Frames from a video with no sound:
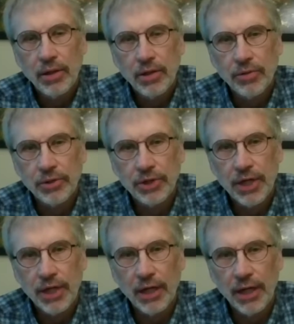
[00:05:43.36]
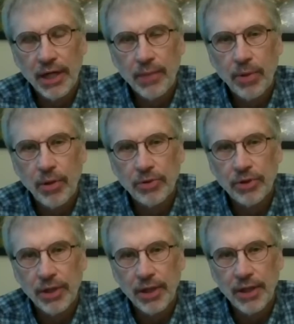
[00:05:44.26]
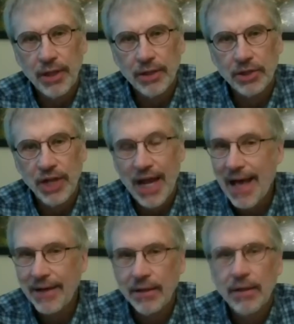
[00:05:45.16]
you'll see a link posted in the chat.